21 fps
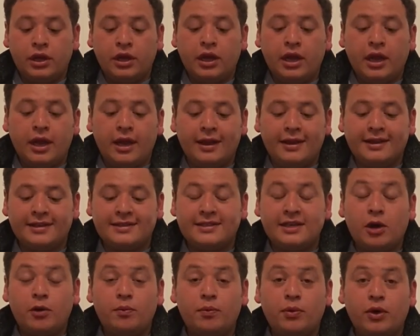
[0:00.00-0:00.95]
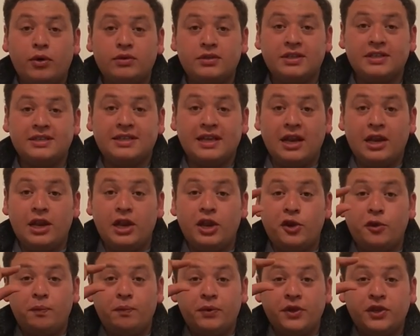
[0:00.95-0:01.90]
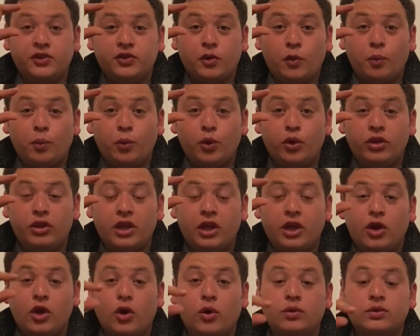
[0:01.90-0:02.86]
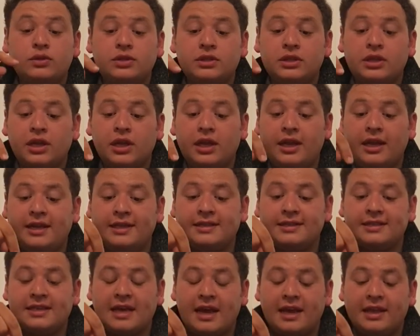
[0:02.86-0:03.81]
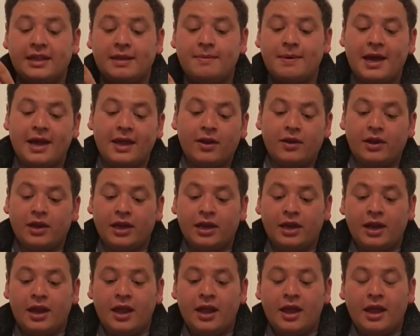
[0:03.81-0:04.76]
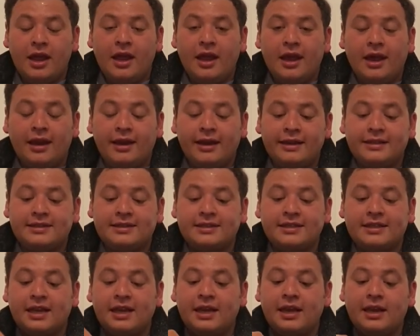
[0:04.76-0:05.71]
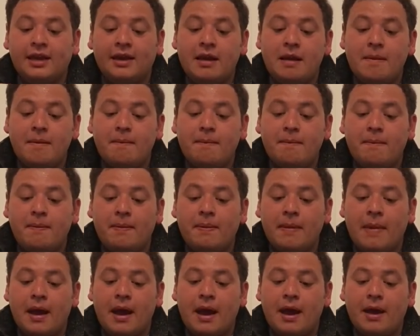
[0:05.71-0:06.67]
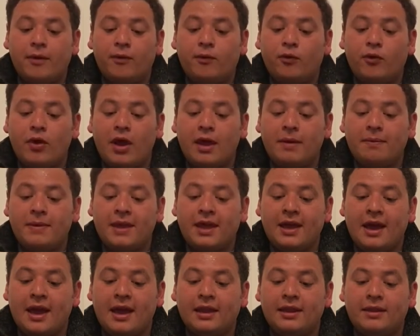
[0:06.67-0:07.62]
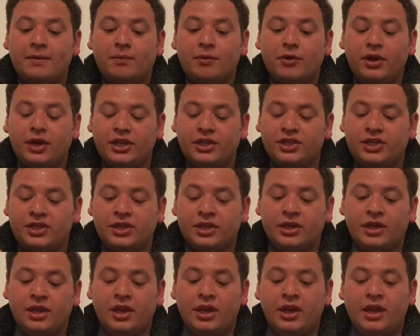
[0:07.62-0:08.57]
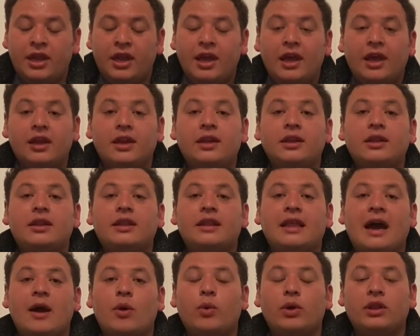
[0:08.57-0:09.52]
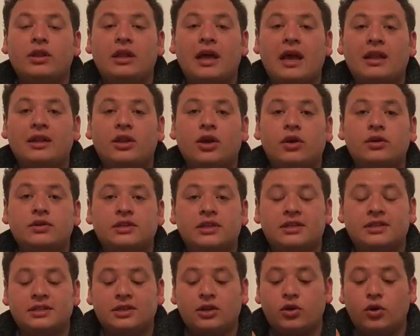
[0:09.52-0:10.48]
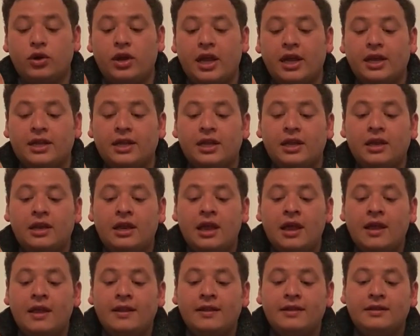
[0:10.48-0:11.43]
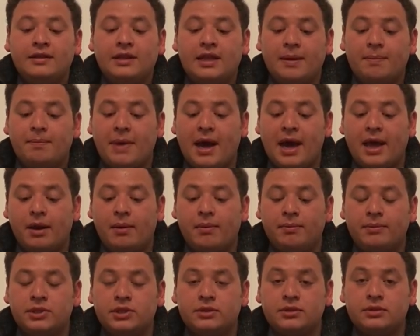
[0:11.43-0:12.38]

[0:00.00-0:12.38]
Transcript: And the sound pose is a little piece of wood that goes inside the violin, and it's sitting right behind the bridge. And that what that does is connecting the bottom